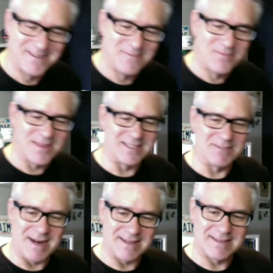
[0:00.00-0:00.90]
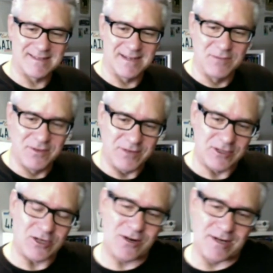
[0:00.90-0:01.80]
It's about a moving
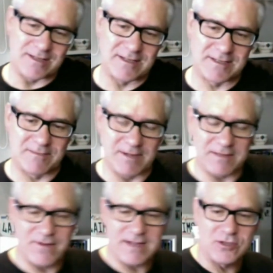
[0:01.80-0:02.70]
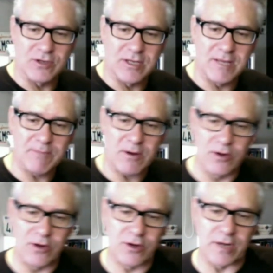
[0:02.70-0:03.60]
target. It's about the fact that you keep on
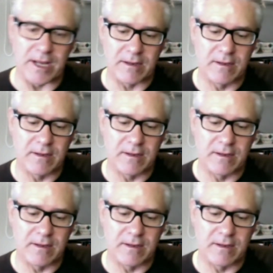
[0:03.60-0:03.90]
learning